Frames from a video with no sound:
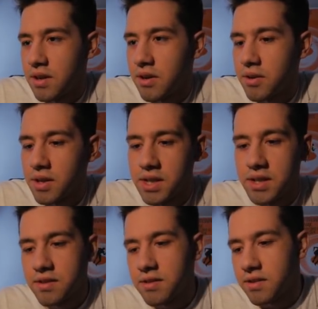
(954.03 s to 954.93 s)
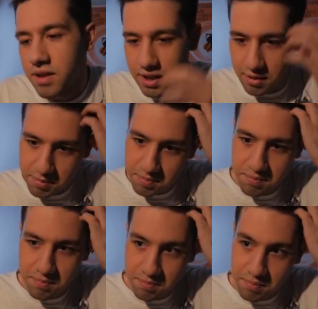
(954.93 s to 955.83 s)
Oh, Glynis? Oh, that could
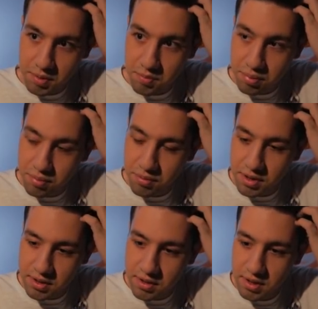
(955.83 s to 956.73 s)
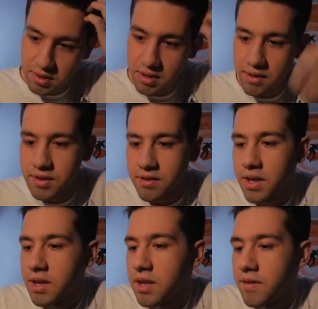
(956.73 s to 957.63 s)
be pretty
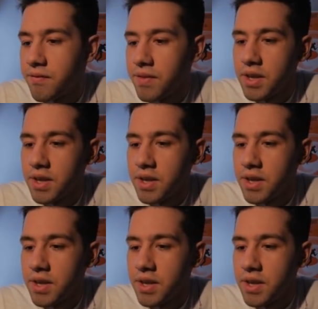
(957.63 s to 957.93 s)
devastating.